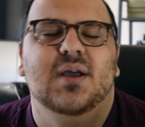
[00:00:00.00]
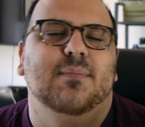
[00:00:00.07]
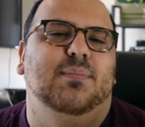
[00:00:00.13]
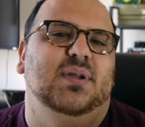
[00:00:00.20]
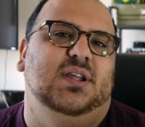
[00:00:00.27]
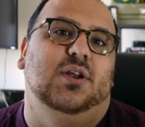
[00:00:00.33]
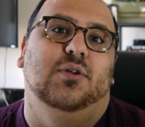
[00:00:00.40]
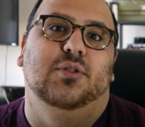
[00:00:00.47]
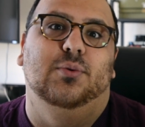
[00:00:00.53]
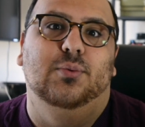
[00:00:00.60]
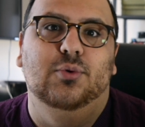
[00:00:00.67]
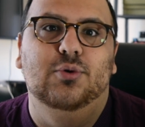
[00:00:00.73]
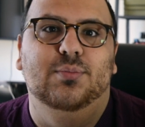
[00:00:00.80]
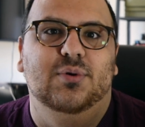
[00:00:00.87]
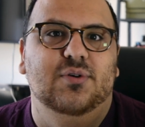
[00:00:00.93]
But, the
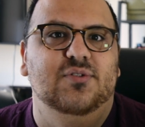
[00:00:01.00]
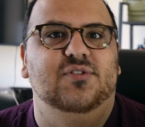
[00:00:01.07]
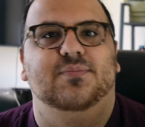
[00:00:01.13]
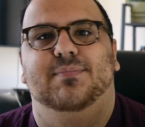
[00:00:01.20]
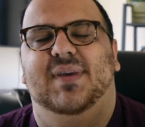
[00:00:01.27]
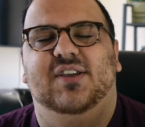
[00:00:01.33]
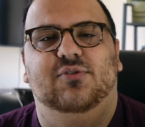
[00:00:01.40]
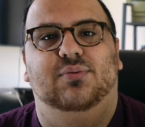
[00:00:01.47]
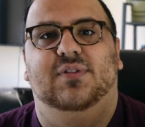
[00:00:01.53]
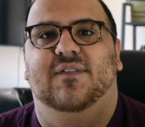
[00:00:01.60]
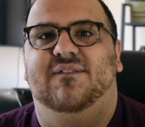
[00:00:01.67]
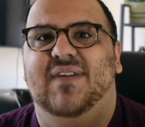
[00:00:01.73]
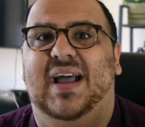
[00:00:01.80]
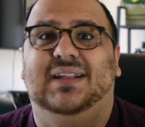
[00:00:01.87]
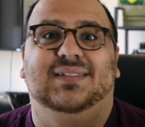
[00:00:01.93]
rumors mixed with the
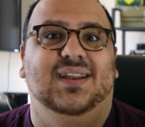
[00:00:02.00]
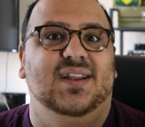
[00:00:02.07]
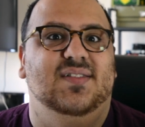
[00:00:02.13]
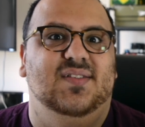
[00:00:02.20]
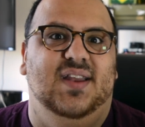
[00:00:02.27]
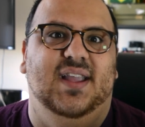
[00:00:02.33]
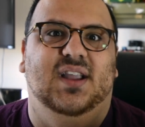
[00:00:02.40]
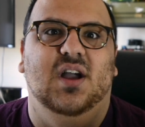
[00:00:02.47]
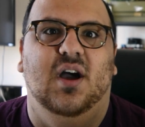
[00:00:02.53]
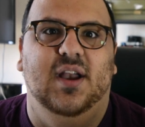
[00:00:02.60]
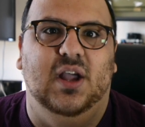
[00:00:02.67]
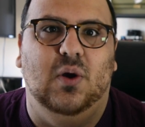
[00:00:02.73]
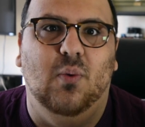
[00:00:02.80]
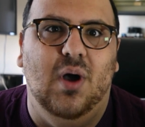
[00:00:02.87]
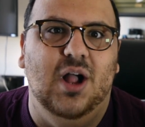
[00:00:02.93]
fact that it's an
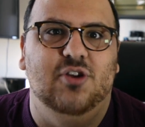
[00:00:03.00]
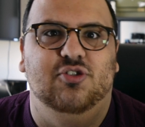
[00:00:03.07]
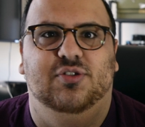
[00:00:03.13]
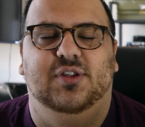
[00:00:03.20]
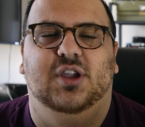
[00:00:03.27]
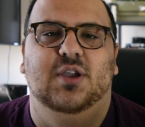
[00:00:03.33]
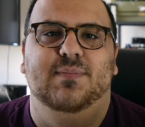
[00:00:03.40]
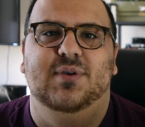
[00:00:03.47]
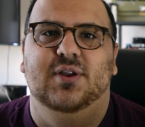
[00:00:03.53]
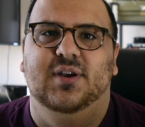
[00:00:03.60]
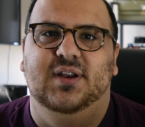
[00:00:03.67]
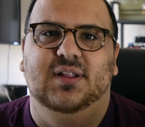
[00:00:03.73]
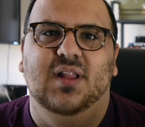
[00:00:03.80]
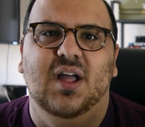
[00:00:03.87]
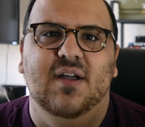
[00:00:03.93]
iconic watch that the
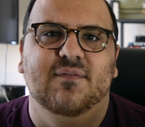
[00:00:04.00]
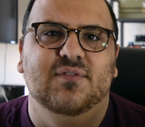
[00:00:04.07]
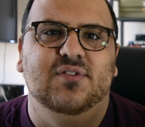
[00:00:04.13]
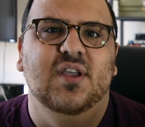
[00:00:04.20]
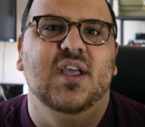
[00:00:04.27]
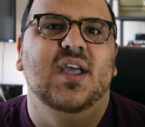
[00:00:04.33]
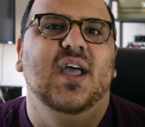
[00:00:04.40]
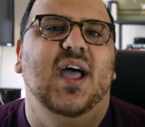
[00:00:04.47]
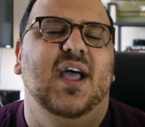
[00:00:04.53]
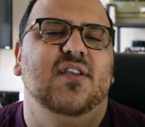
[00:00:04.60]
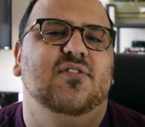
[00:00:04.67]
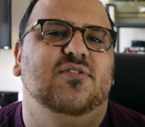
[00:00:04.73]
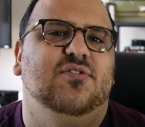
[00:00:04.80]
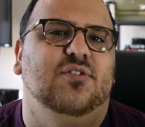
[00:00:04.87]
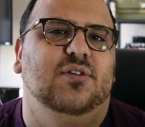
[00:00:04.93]
community loves
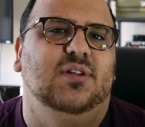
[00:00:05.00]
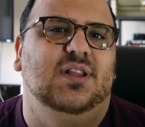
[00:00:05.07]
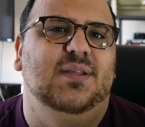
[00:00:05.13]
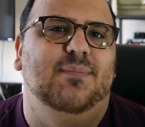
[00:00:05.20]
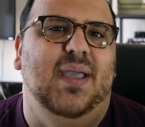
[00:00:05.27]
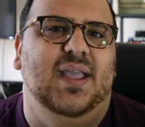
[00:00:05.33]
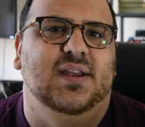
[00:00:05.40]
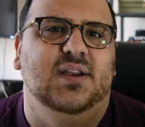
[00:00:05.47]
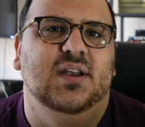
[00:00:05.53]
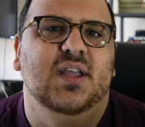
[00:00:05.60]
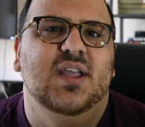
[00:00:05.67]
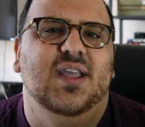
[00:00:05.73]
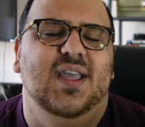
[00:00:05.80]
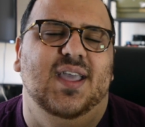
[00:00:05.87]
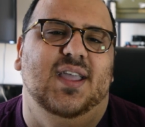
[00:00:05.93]
has certainly made it
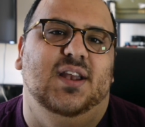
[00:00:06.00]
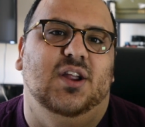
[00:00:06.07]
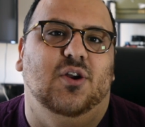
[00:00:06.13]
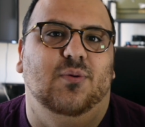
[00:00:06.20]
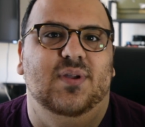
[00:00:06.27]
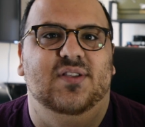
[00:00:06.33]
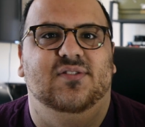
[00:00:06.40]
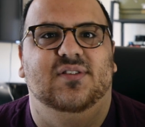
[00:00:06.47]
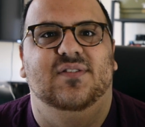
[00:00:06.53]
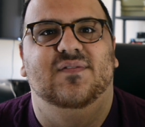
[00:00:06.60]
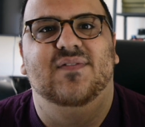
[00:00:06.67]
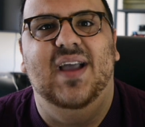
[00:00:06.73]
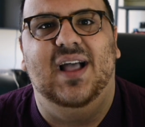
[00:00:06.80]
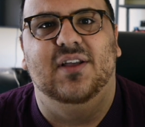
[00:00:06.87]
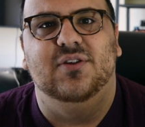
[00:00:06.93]
increase in
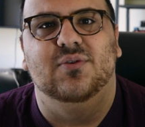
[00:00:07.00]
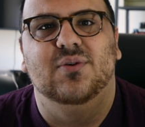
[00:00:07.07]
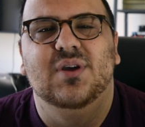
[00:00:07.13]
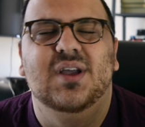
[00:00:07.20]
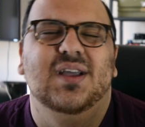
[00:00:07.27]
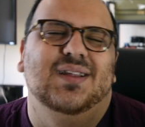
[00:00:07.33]
value.